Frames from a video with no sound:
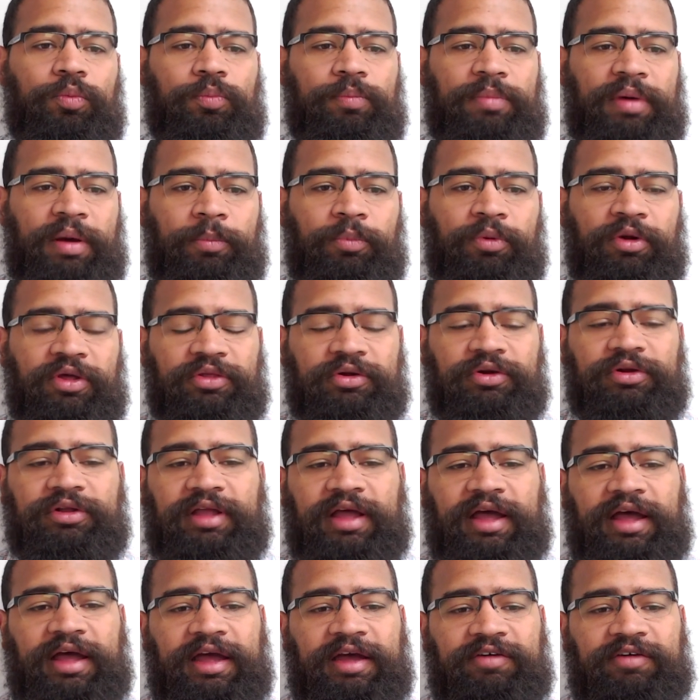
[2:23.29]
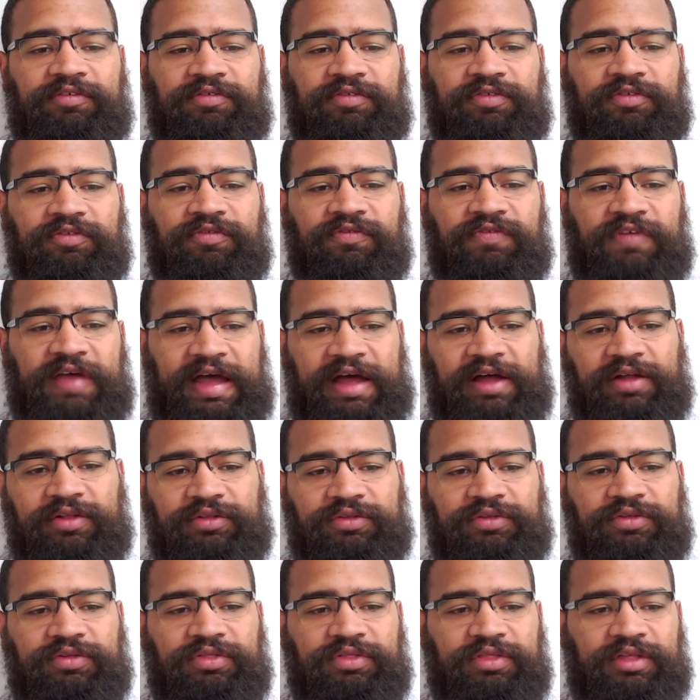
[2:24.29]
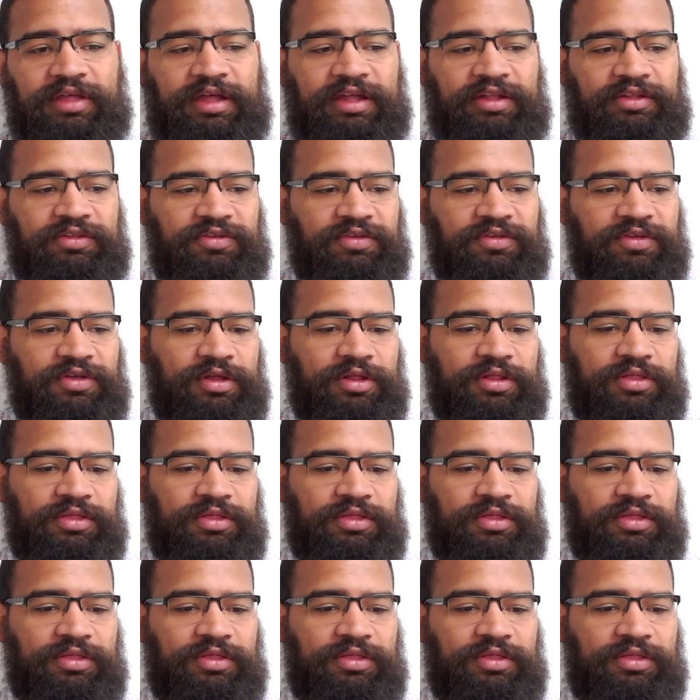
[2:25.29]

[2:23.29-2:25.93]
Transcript: my brother and I have found that